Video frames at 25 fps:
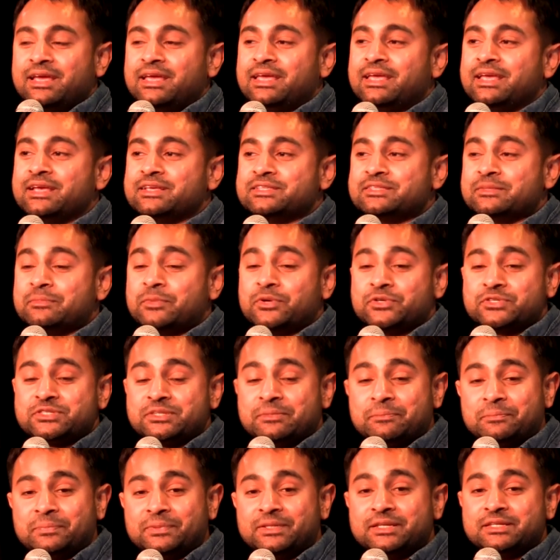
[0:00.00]
He is the most
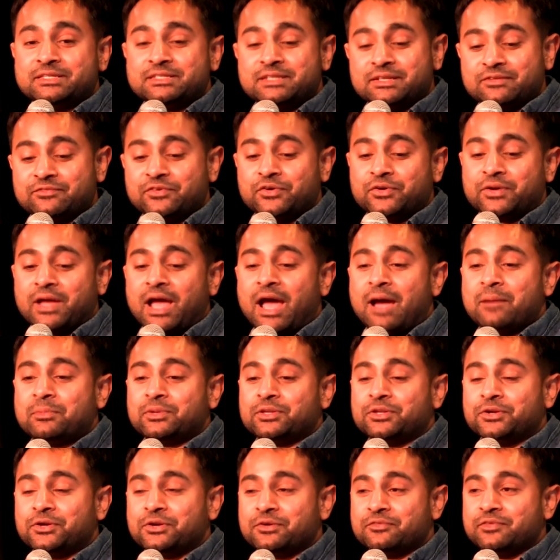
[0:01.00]
simplistic
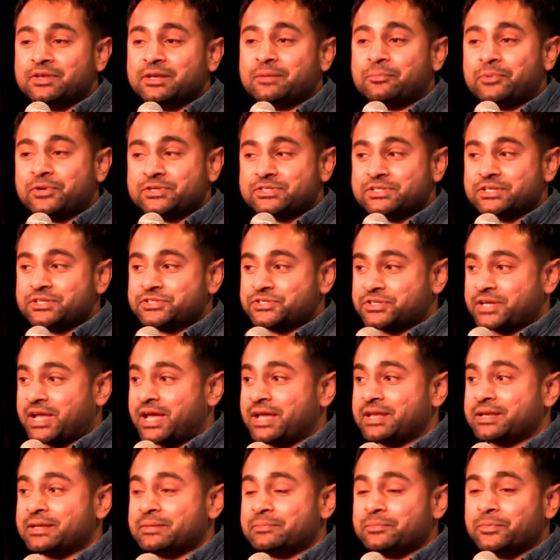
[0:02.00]
vocabulary of any presidential
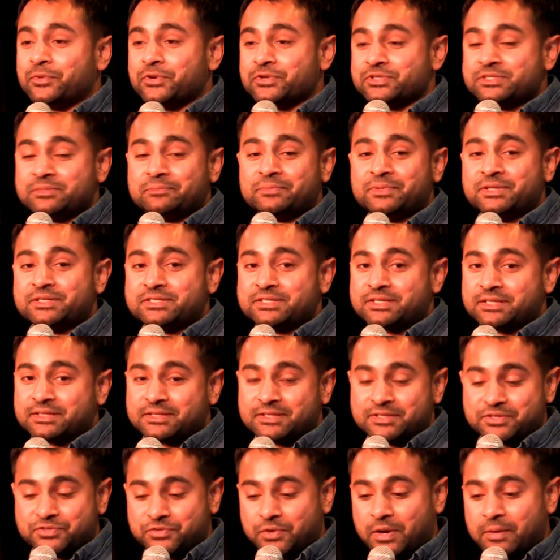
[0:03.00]
candidate, more simplistic
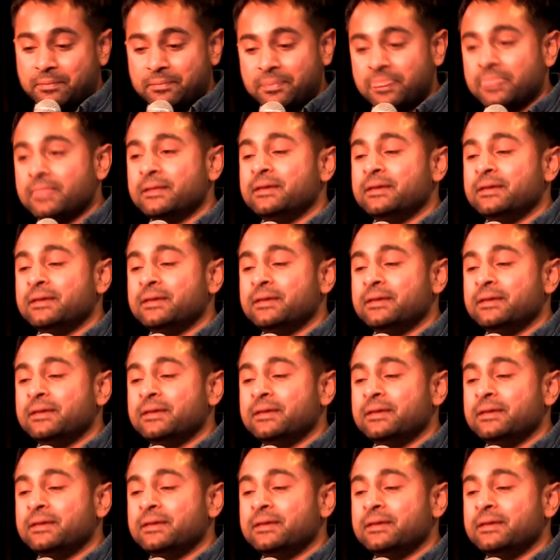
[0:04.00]
than Trump.